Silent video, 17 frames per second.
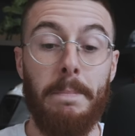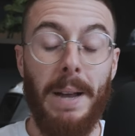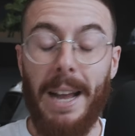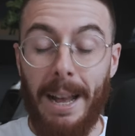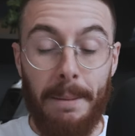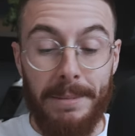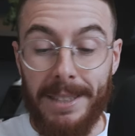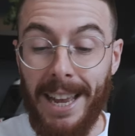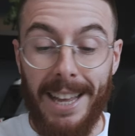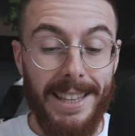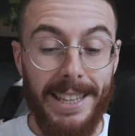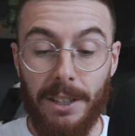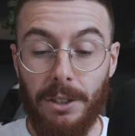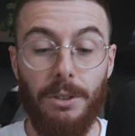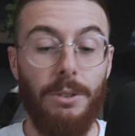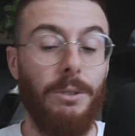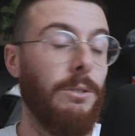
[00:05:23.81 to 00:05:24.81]
But I'm
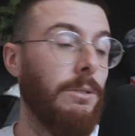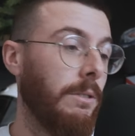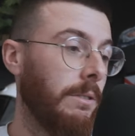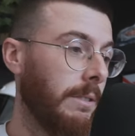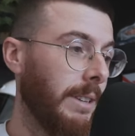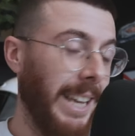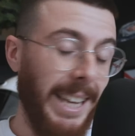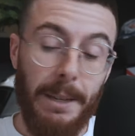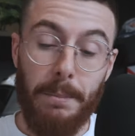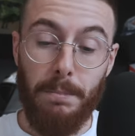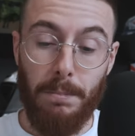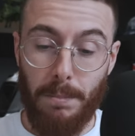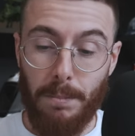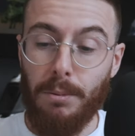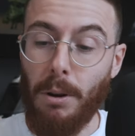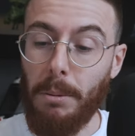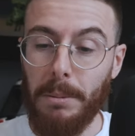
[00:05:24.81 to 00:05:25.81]
telling you, he
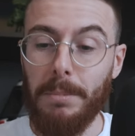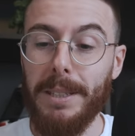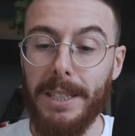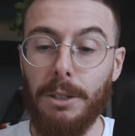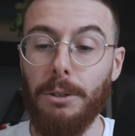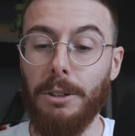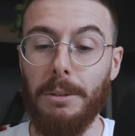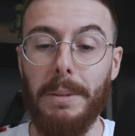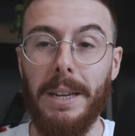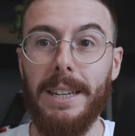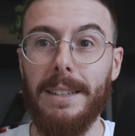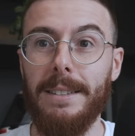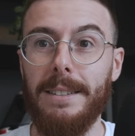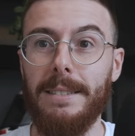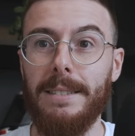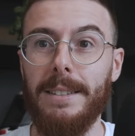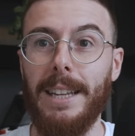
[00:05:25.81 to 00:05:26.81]
probably could have
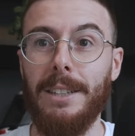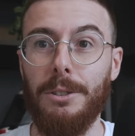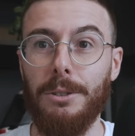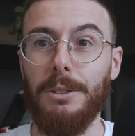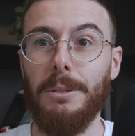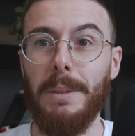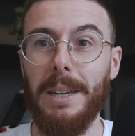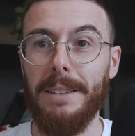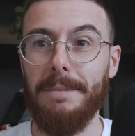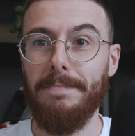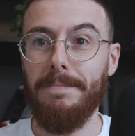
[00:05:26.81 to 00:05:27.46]
been and should have been.